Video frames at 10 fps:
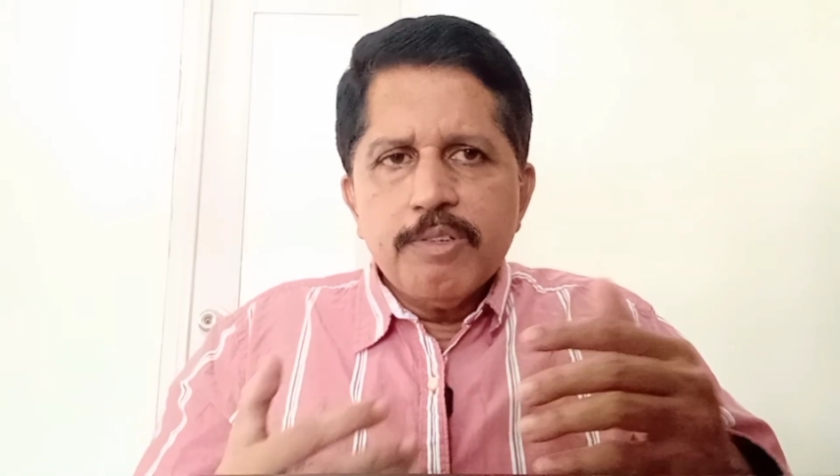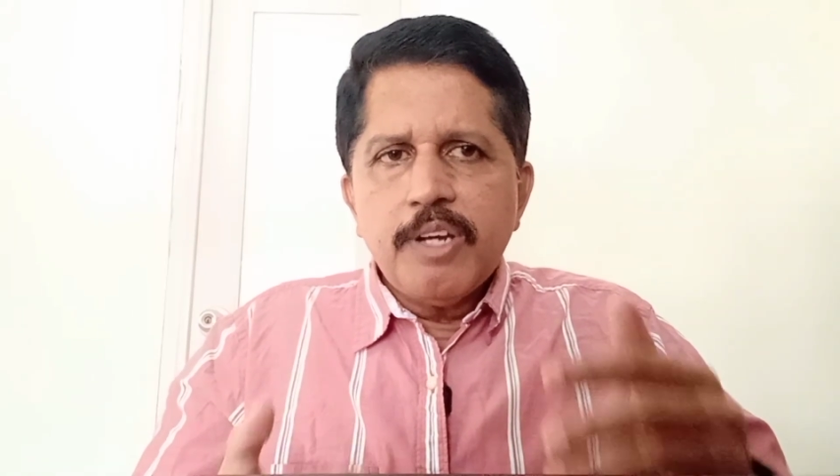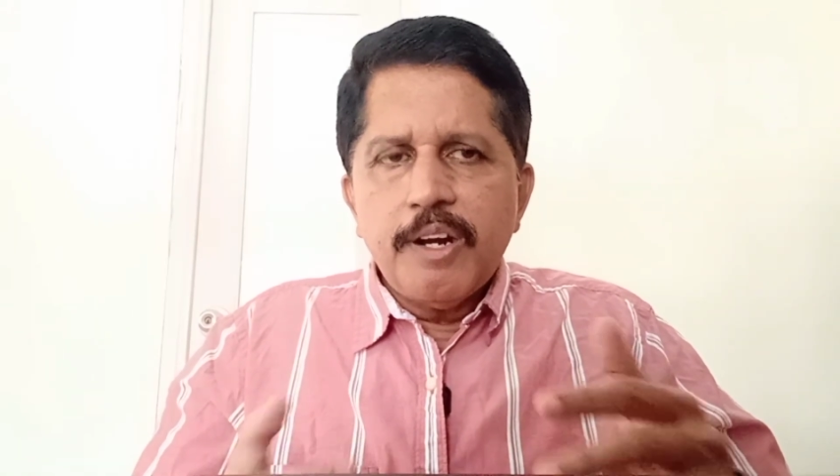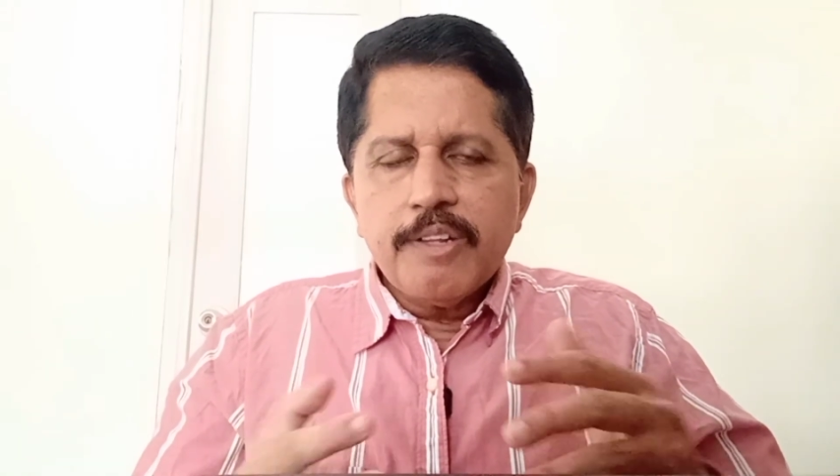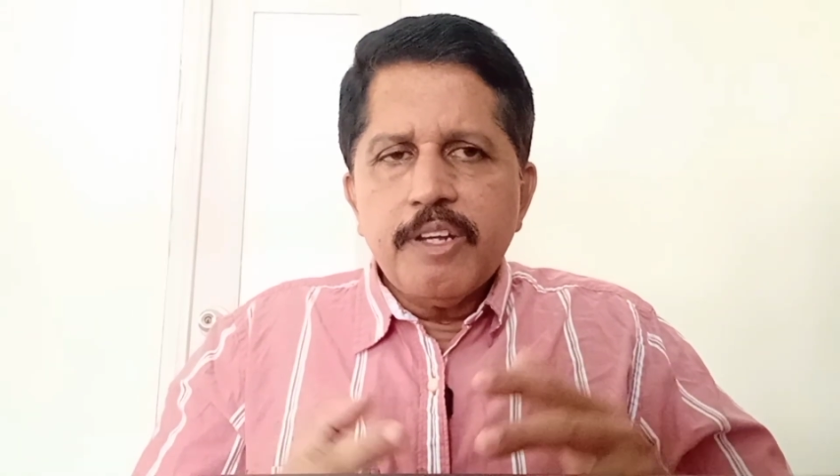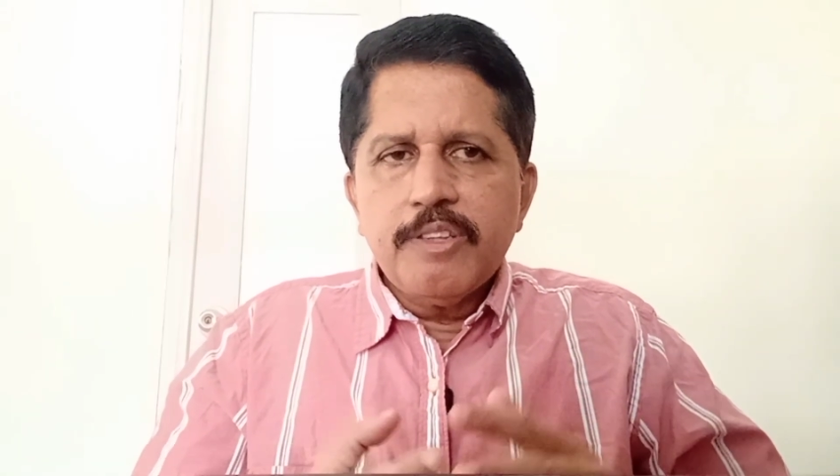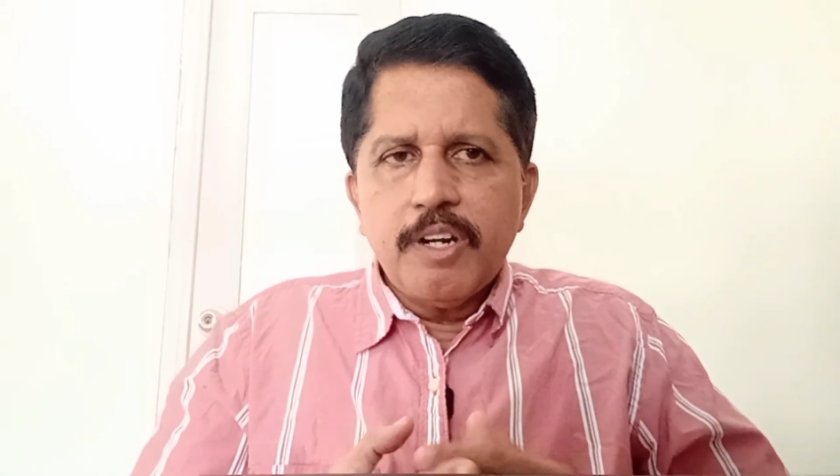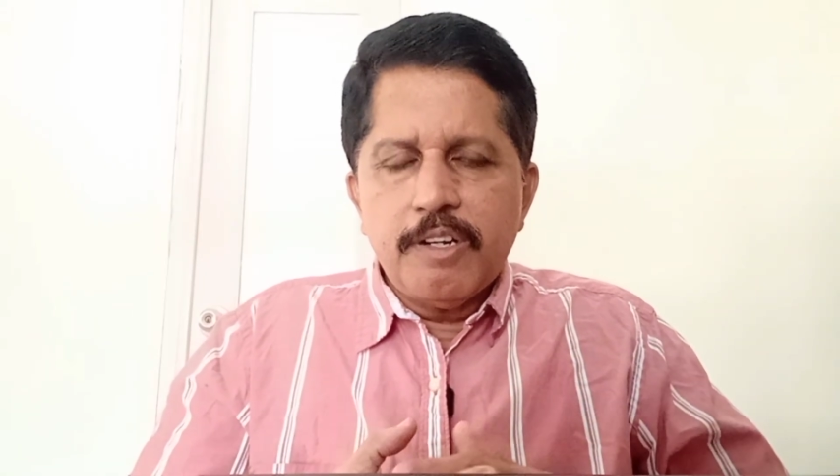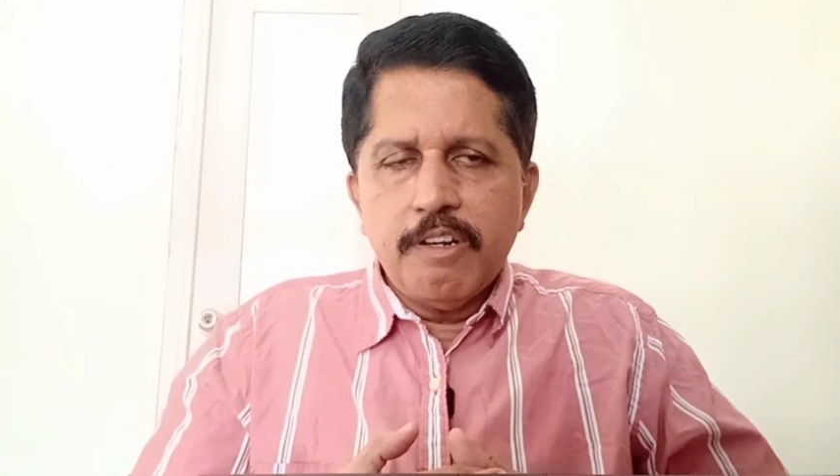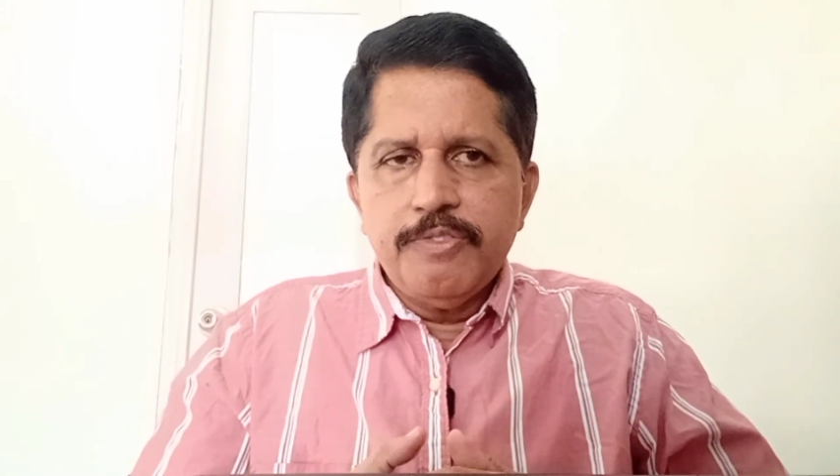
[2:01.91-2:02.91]
was under the
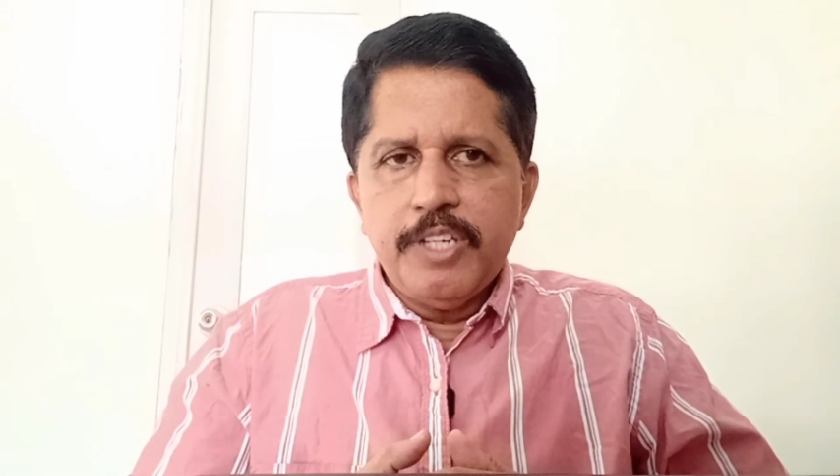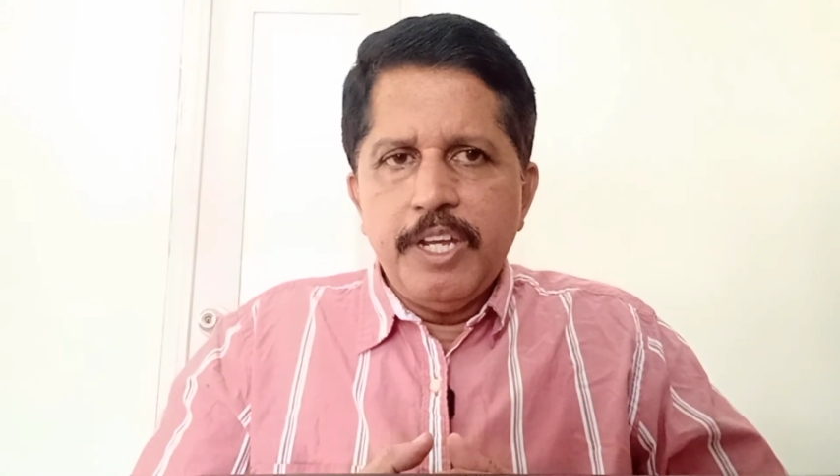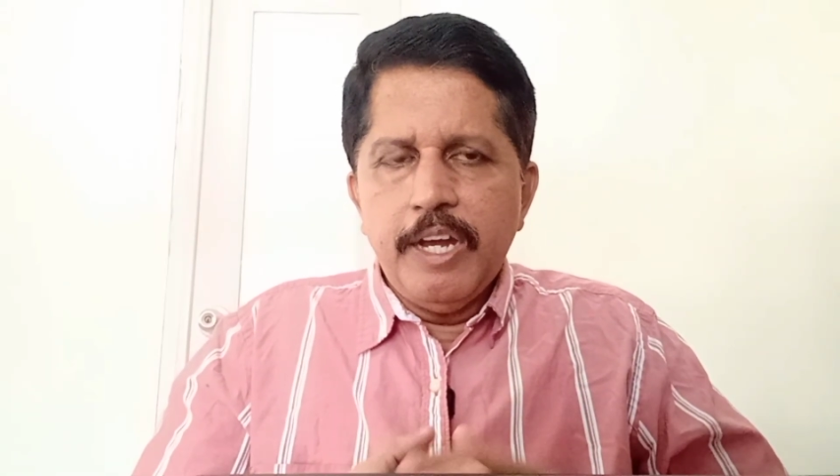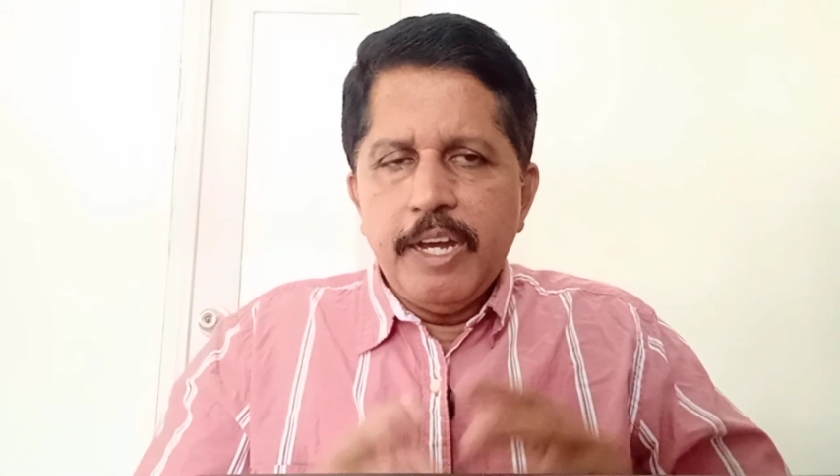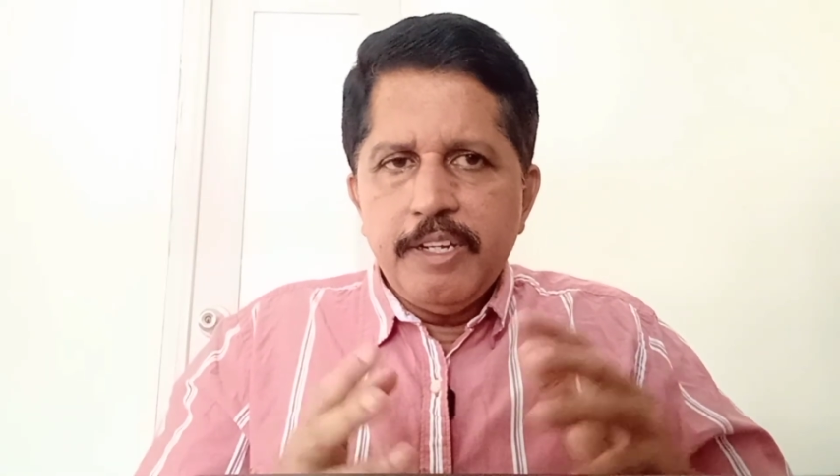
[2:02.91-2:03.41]
threat of China,